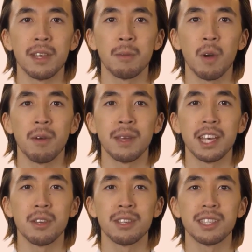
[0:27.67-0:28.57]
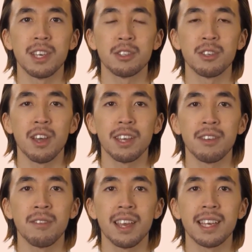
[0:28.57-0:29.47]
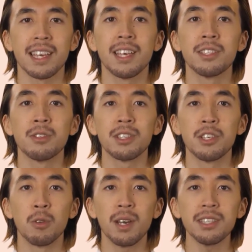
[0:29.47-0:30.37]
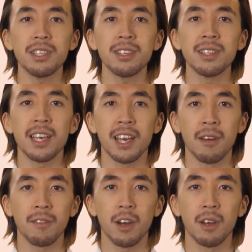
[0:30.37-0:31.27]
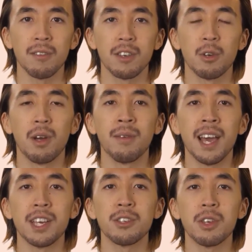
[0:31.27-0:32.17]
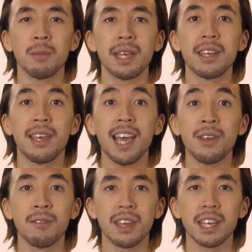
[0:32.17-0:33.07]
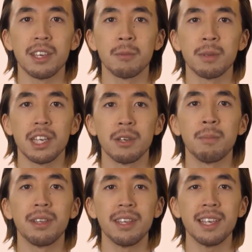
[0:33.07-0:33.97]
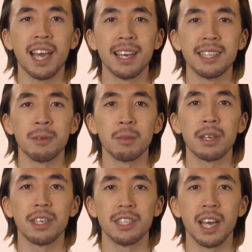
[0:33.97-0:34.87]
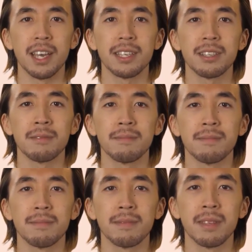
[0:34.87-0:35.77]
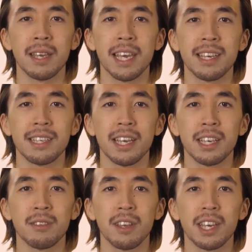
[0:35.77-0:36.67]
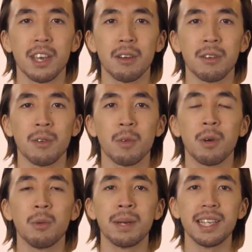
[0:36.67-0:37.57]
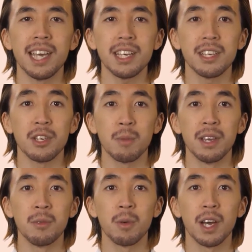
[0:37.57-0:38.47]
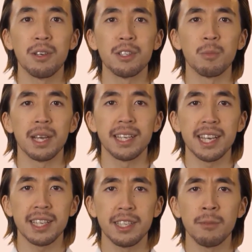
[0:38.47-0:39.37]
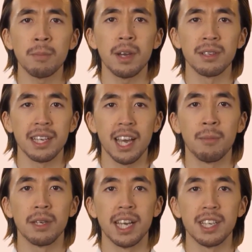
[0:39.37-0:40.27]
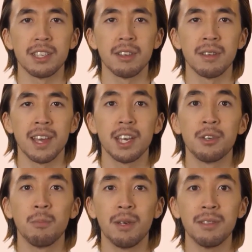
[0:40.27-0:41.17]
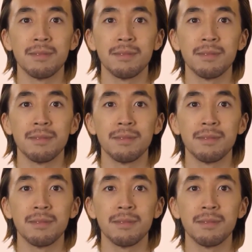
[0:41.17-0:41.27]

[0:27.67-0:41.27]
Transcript: While many are still trying to find the answer to the questions, very few have actually made an app that can compete with the taxi booking giant. In today's video, we will be taking you on the road to what it takes to build an application like Uber.